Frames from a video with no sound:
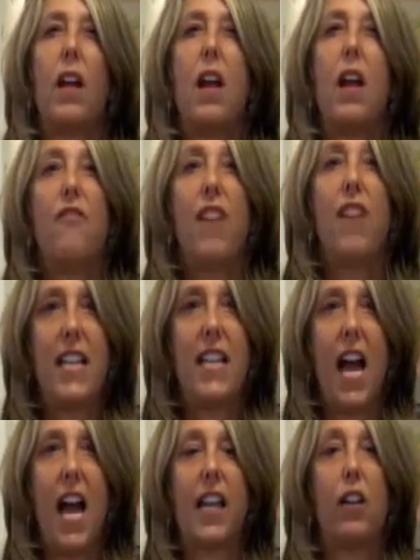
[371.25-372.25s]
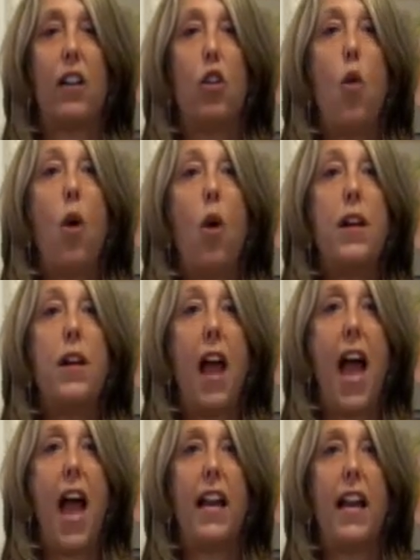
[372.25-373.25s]
Fantastic. Longwood
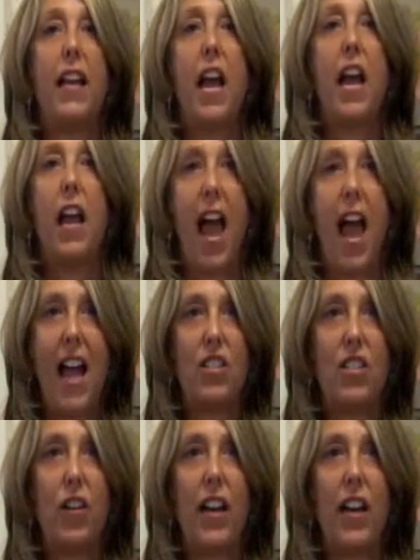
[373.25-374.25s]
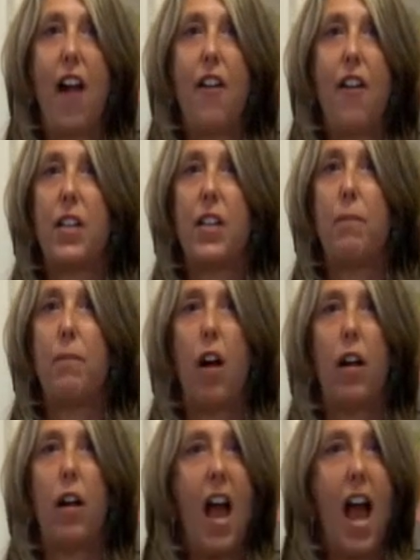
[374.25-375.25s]
added, and so did
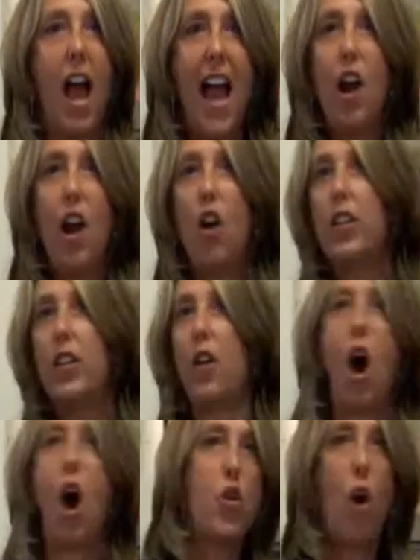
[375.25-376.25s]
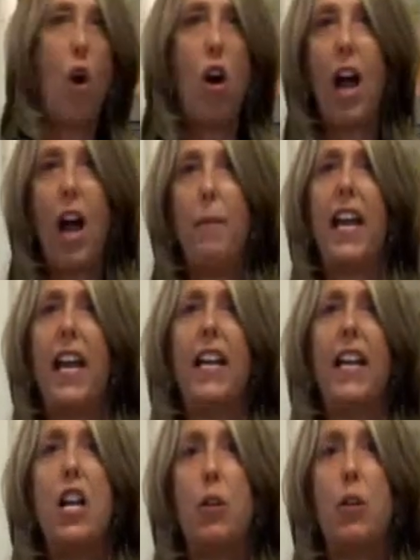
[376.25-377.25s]
Harrisonburg and ODU. Oh, you're all coming in.
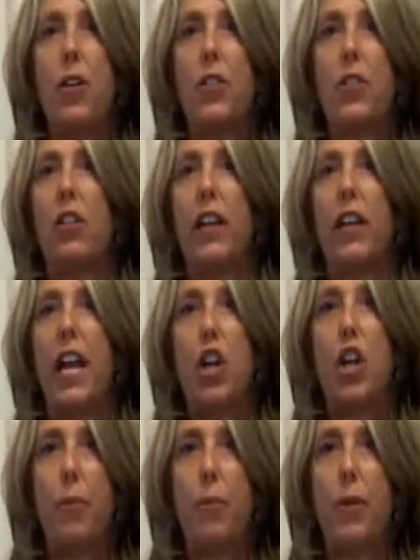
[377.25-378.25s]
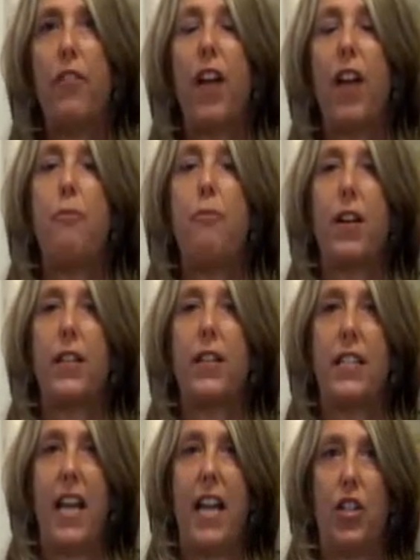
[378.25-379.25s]
Interpersonal, interpretive, and
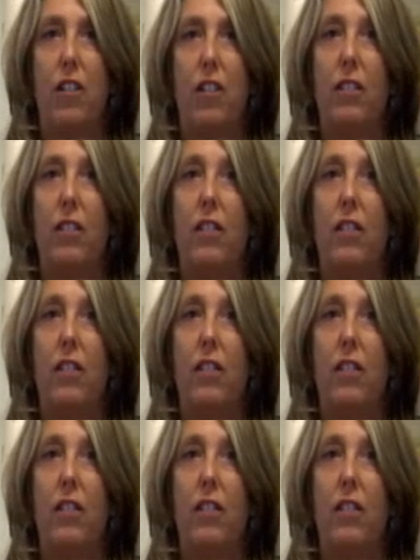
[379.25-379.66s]
presentational.